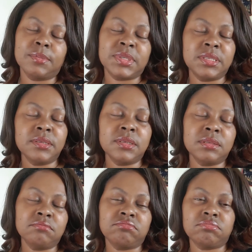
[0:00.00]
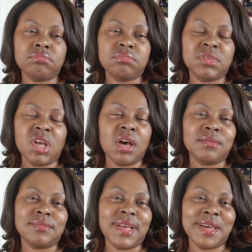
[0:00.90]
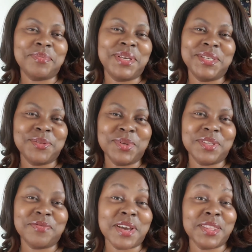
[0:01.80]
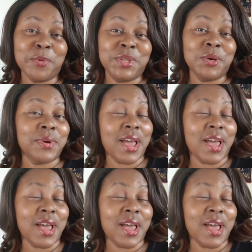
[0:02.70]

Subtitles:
I'm still not at peace with the fact that we don't